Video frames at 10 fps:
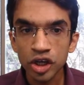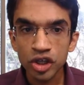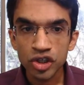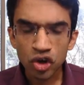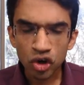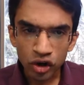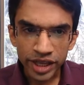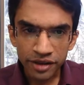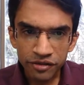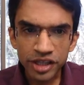So
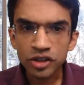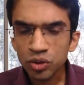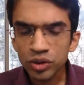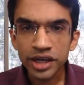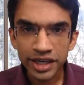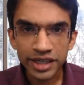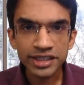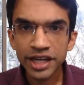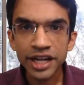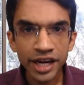even through the
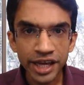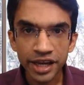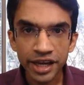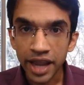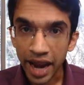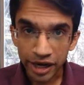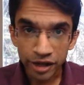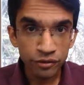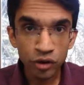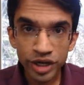cursory reading, and
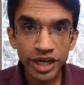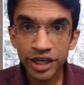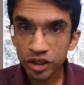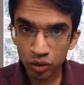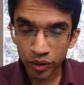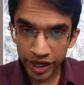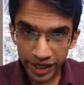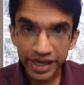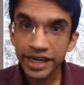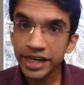if you read through it
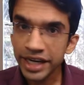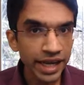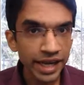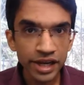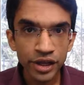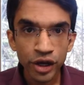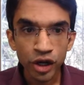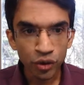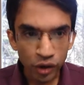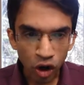in detail,
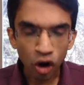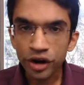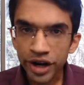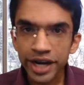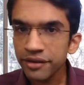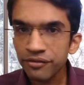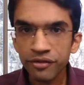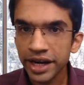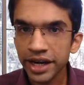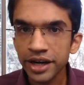you will already
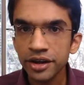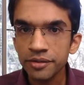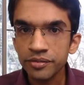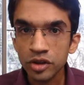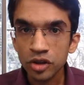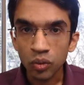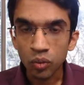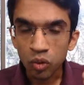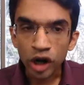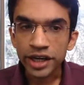find
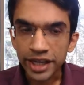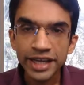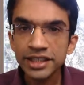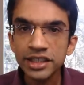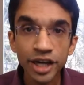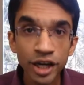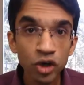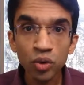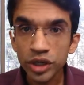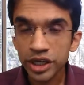what is
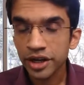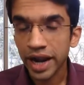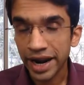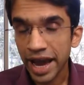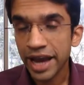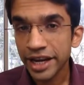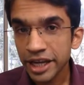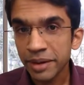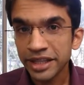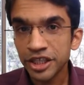recruiter and
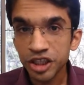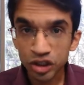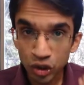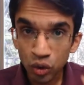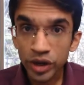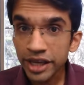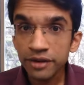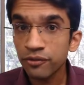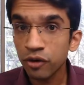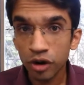hiring managers
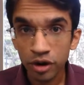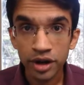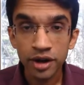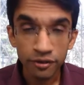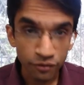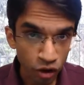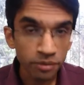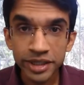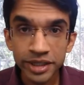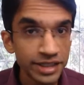looking for
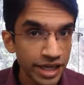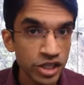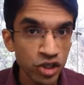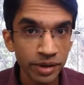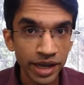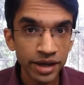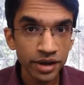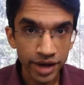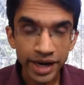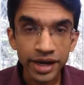from this resume,
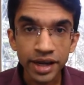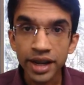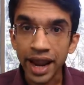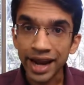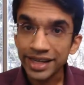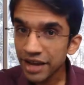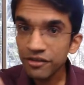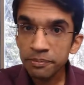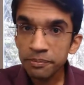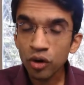right? And they
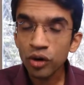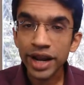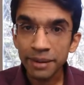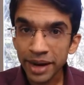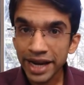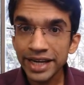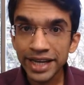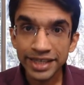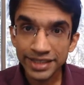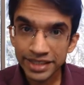will program
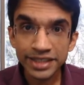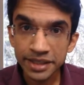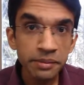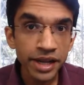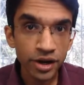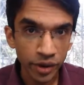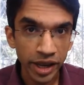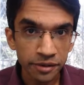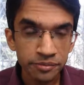ATS in a similar way.